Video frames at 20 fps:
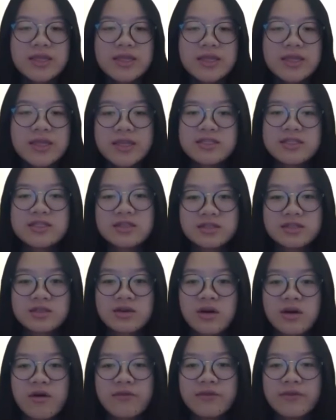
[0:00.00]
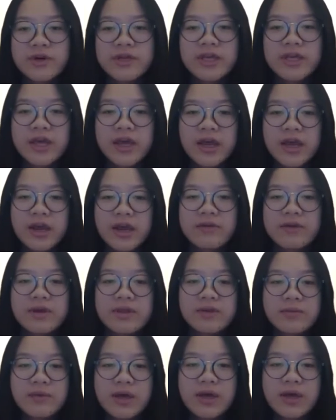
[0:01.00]
This discomfort
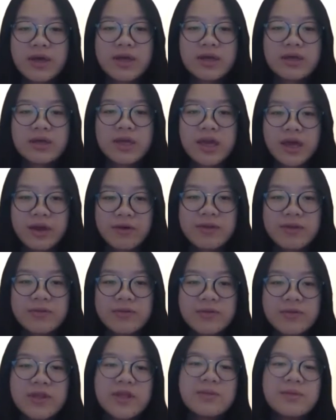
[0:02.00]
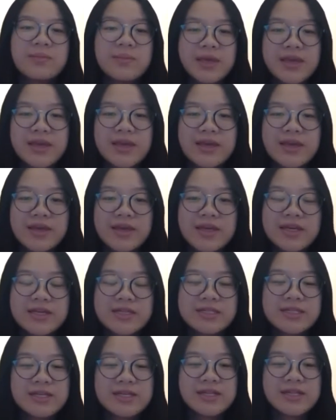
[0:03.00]
carried within me
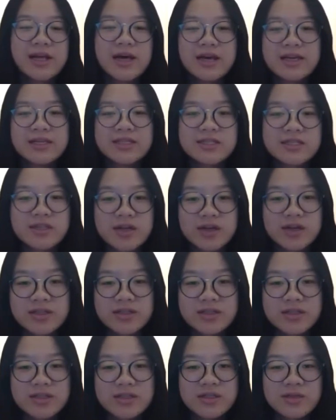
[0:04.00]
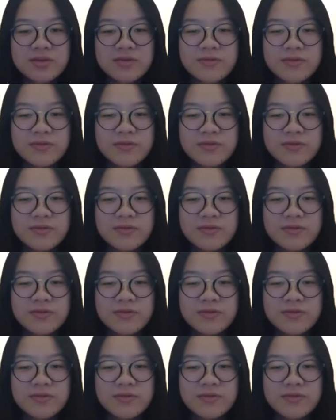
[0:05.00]
till I start the